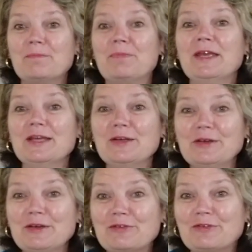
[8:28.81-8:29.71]

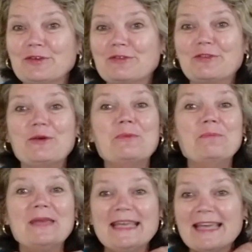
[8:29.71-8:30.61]
beautiful for
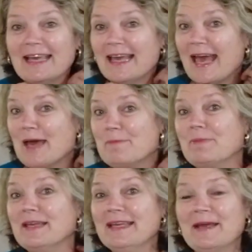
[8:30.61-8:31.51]
me,
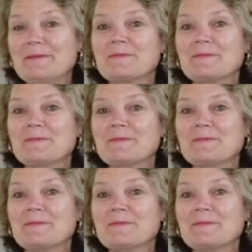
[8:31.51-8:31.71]
happy,